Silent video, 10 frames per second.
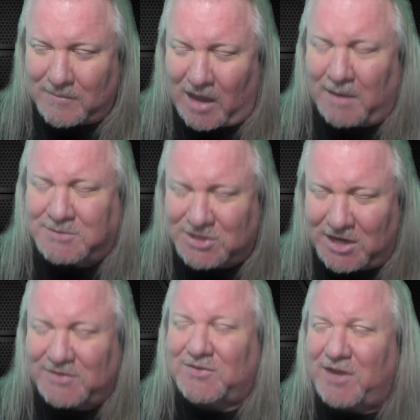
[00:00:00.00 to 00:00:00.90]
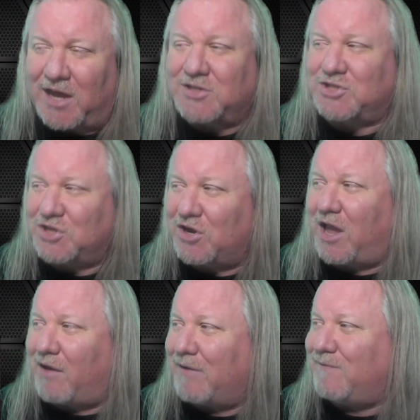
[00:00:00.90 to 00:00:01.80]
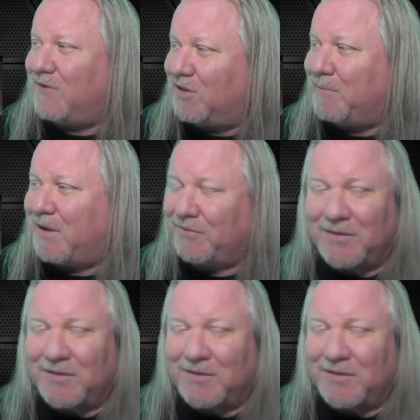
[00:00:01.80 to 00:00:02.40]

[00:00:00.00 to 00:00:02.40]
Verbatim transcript: I'm just not sure how I feel about